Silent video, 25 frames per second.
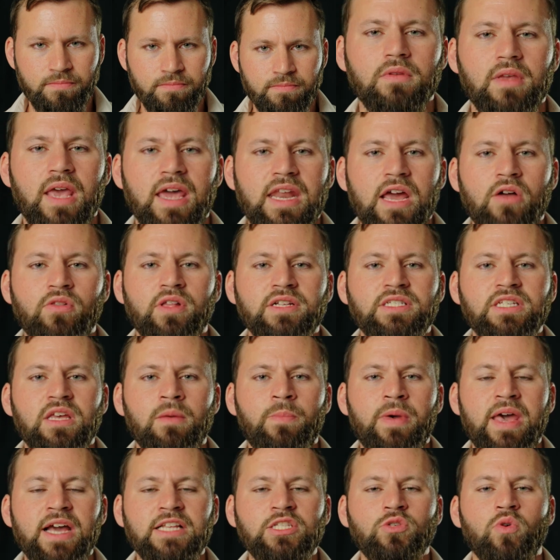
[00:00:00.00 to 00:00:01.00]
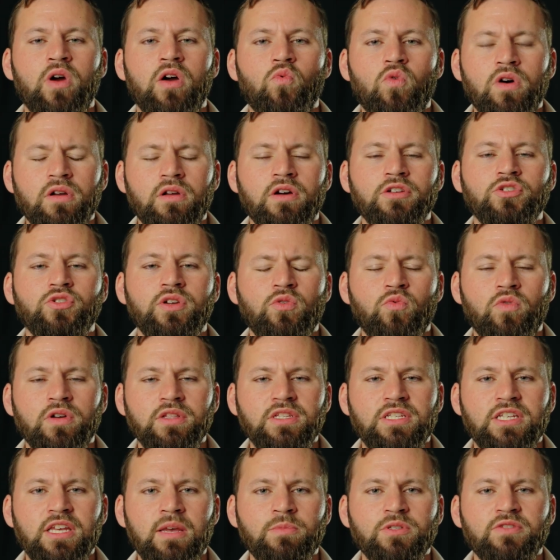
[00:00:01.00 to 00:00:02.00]
And now let's get back to our 101
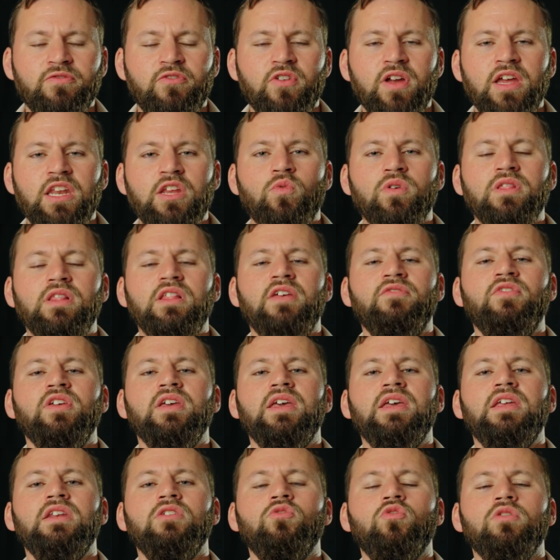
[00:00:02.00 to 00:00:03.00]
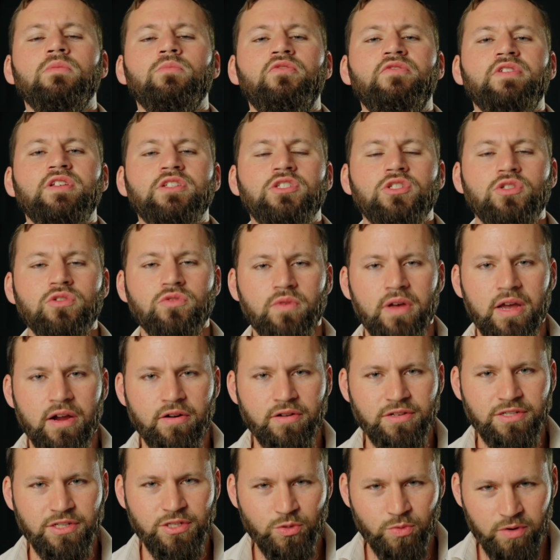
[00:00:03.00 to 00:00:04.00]
tips for anyone living in or moving to
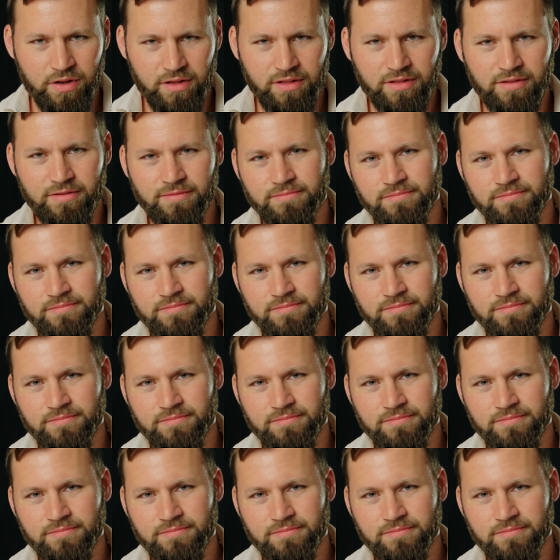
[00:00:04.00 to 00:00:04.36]
Eretz Yisroel.